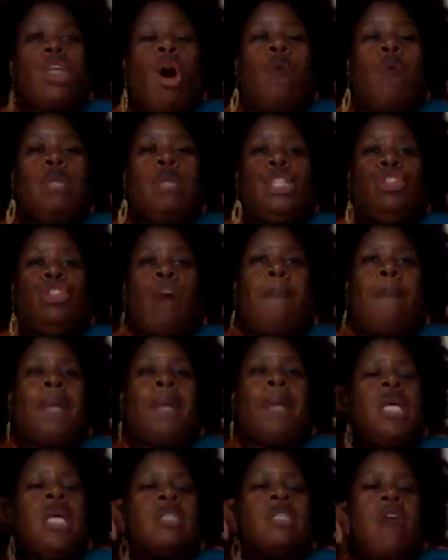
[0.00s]
Who's dropping?
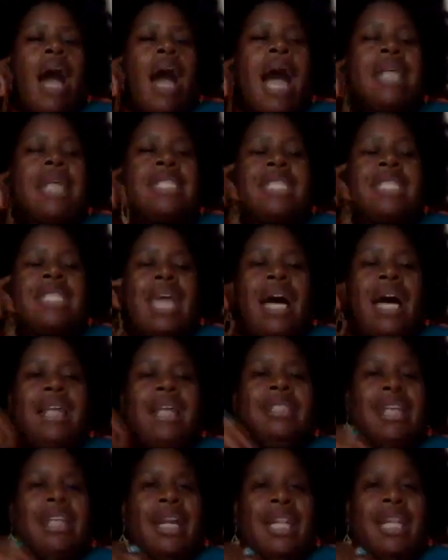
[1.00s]
I sat
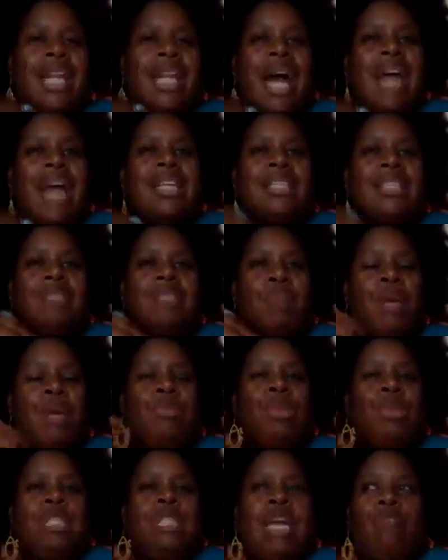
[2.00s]
under a lot of
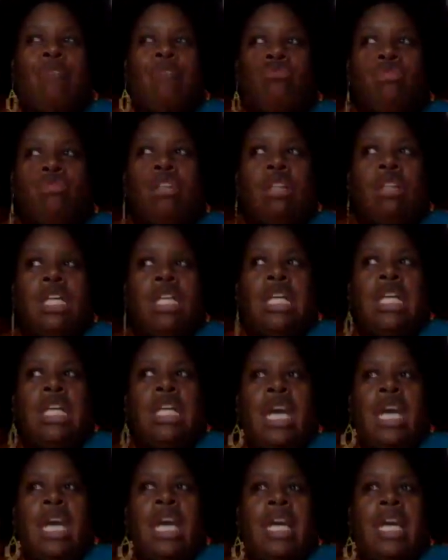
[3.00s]
people that
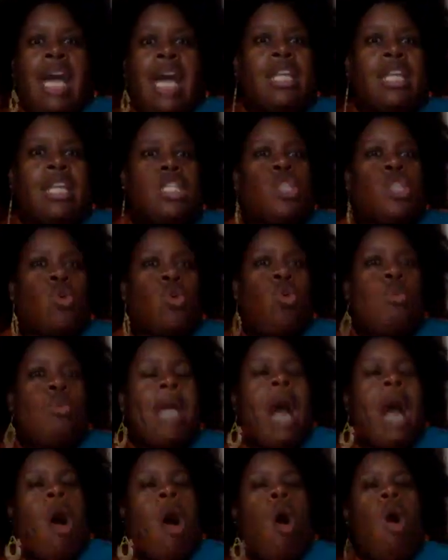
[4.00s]
really kind of schooled me.
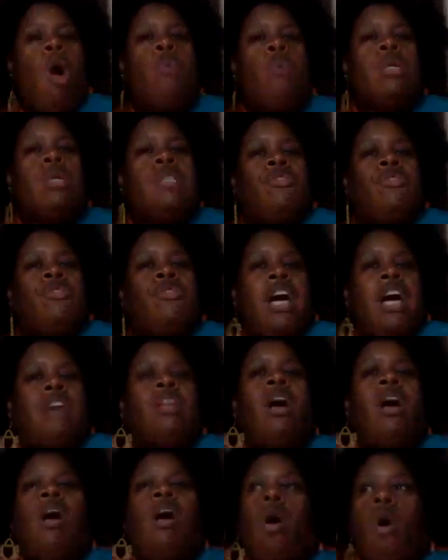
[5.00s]
I always found
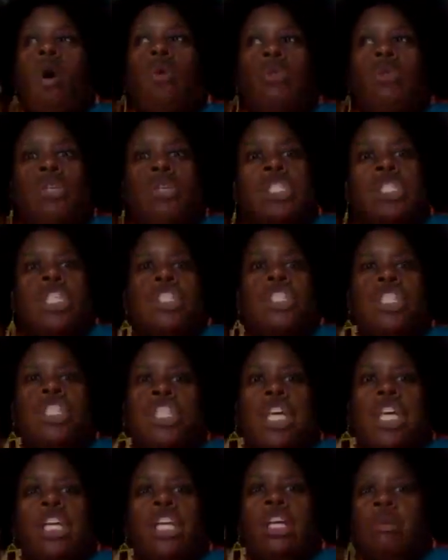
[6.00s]
older sisters
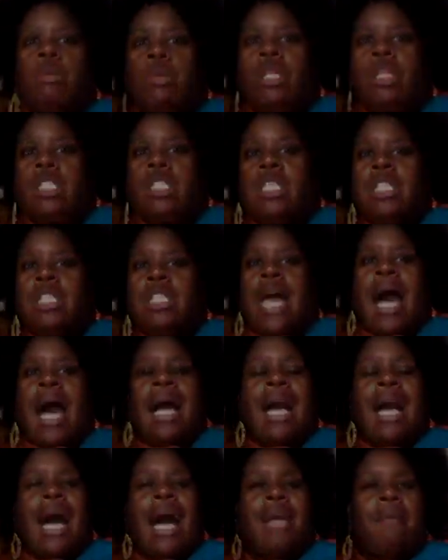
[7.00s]
in the community that I
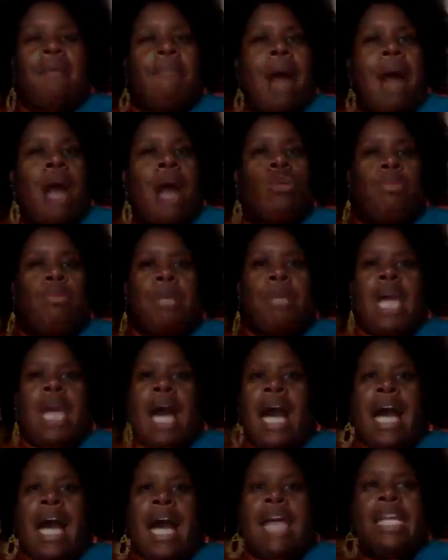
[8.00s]
kind of modeled
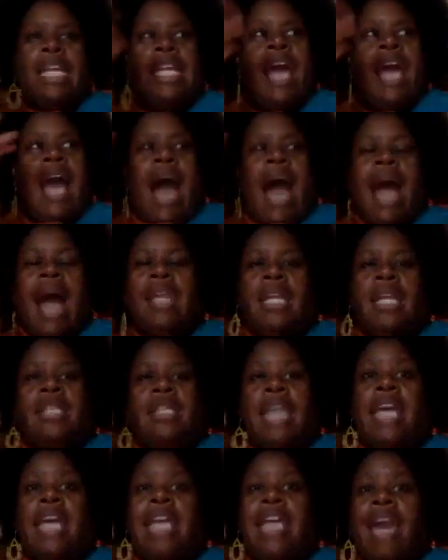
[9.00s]
behind, and
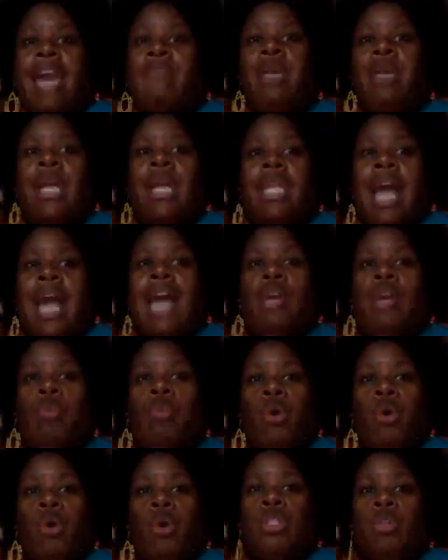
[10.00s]
they gave me a lot of
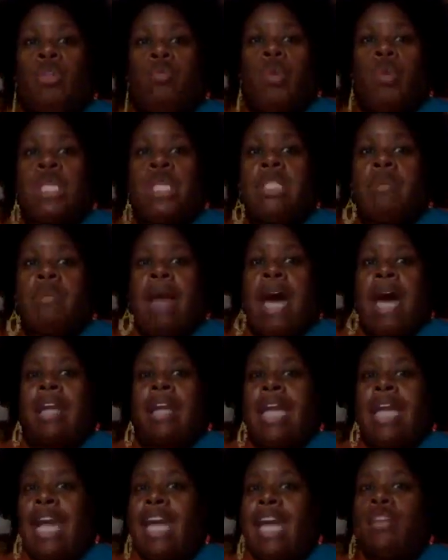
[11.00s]
words of wisdom and how
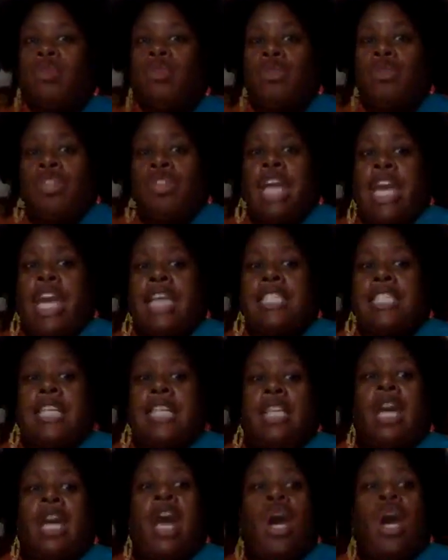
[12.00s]
to handle things.
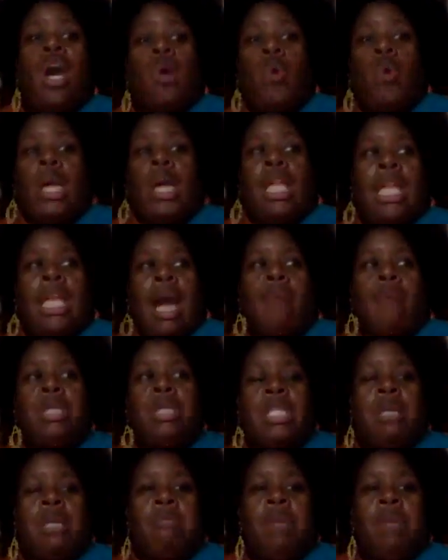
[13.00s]
And quickly, I was
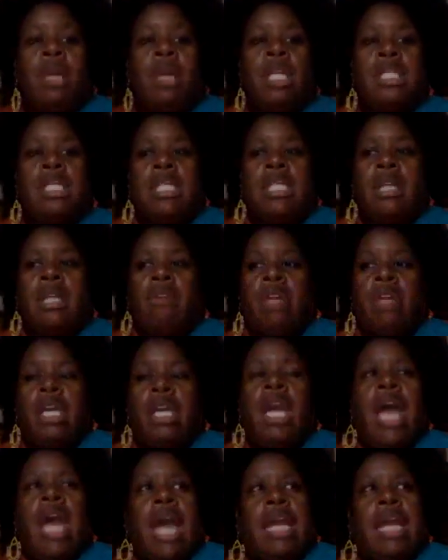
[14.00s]
military,
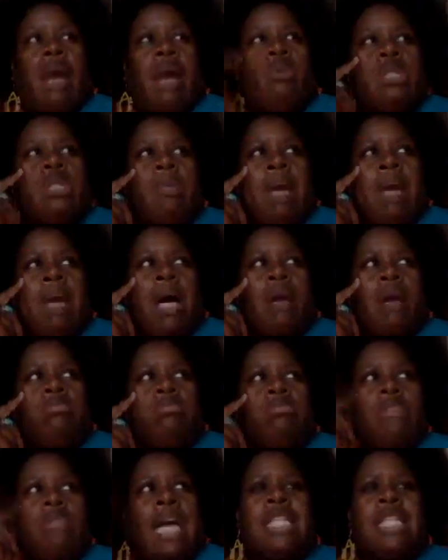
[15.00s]
and I was about
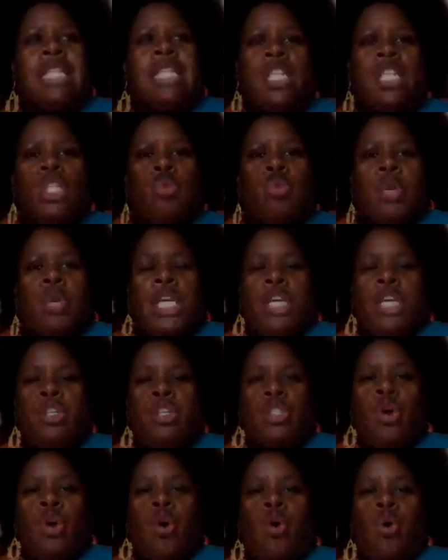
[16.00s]
19 or 20
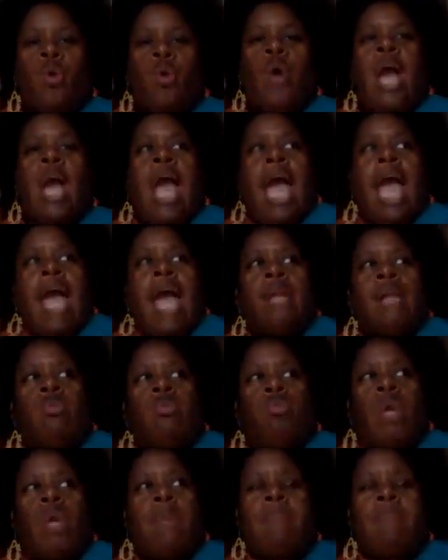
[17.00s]
years old.
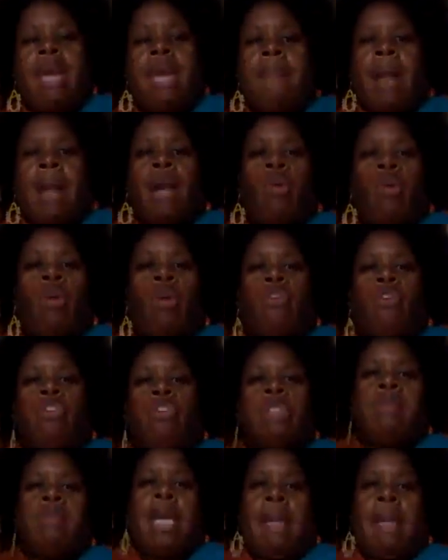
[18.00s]
And me and my
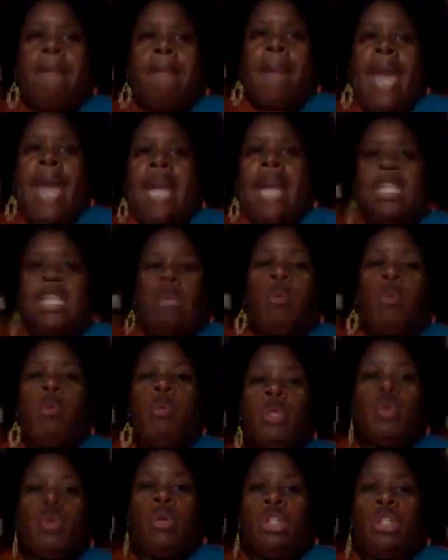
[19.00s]
girlfriends made a pact that we
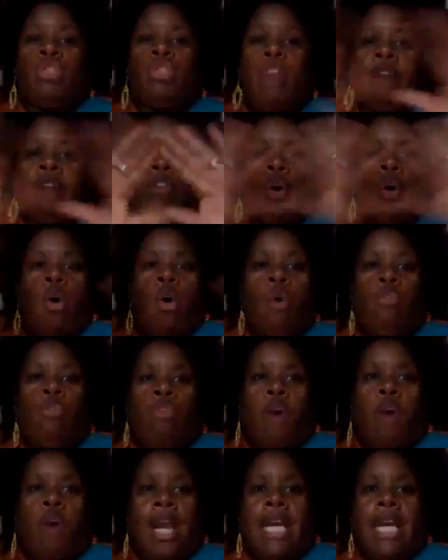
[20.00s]
was going to travel the whole
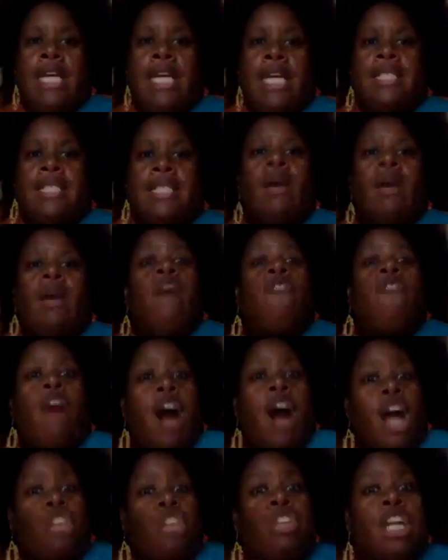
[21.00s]
Far East for
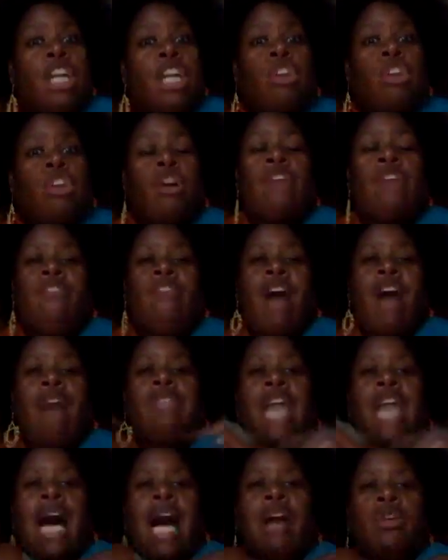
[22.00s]

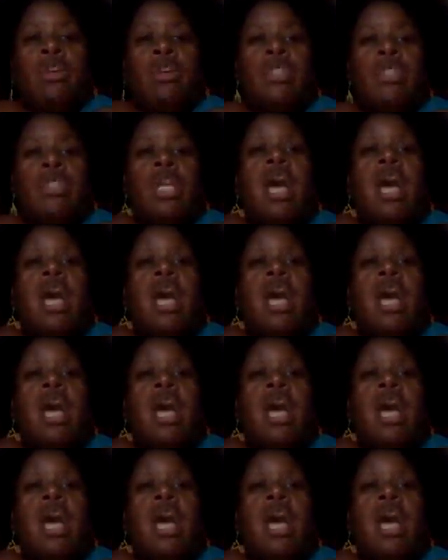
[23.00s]
$135.